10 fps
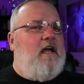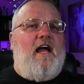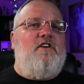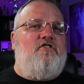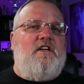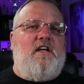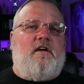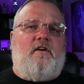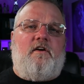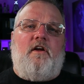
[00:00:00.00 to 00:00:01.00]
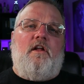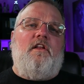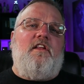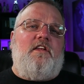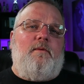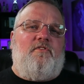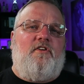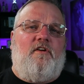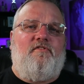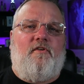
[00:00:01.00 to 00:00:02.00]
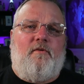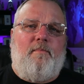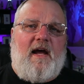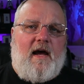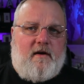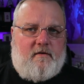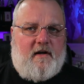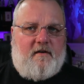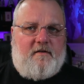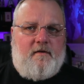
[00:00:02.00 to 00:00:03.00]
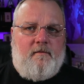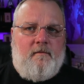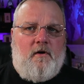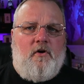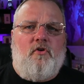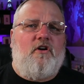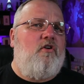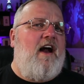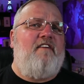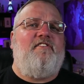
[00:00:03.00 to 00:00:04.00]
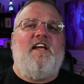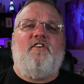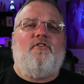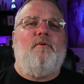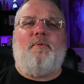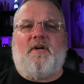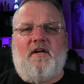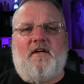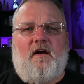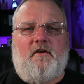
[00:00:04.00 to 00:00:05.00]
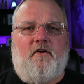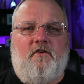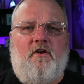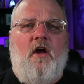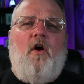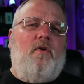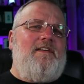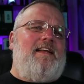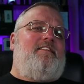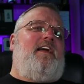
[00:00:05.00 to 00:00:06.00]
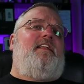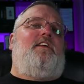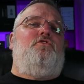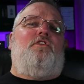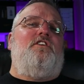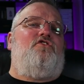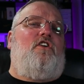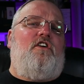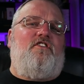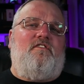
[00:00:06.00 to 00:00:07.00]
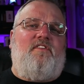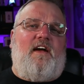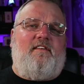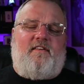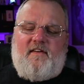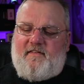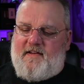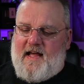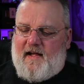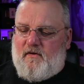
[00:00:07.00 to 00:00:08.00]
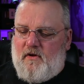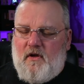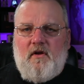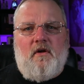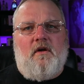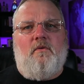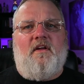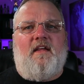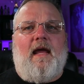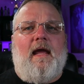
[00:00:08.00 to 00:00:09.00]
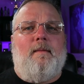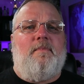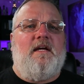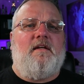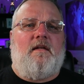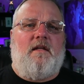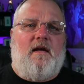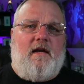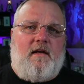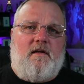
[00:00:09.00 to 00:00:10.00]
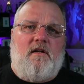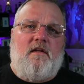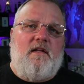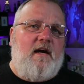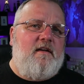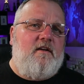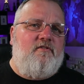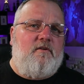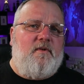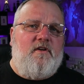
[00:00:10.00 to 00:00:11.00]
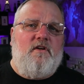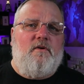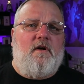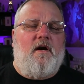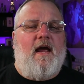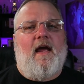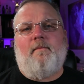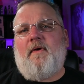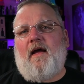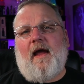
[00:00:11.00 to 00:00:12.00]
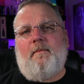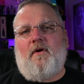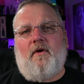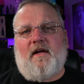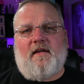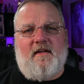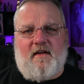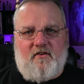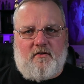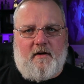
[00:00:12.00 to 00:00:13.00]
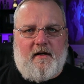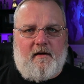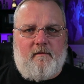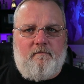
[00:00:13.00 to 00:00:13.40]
engineered lithium sulfur batteries or graphene superconductors, or let's say that you can charge devices now with ambient light collected from a newer AMOLED LED screen.